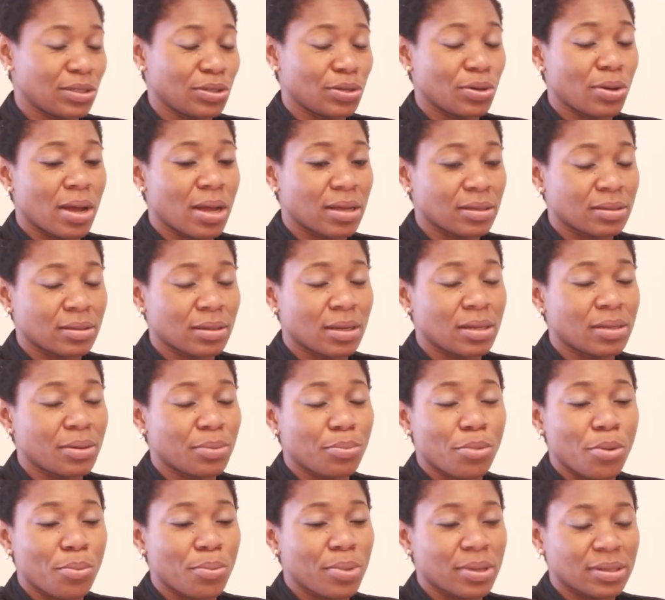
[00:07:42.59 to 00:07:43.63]
So at any
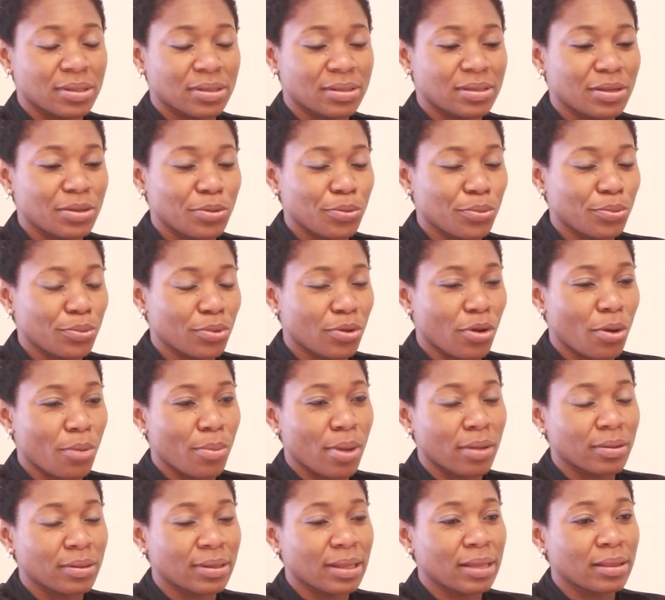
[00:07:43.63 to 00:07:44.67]
moment they will
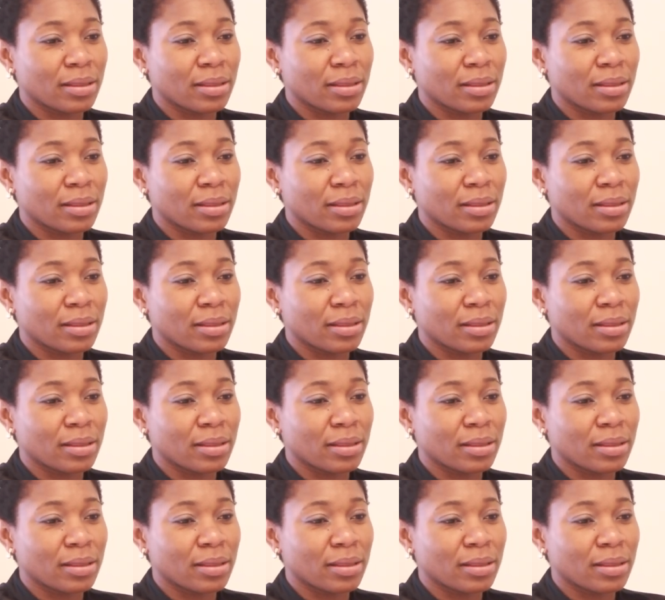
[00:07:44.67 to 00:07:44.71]
come out.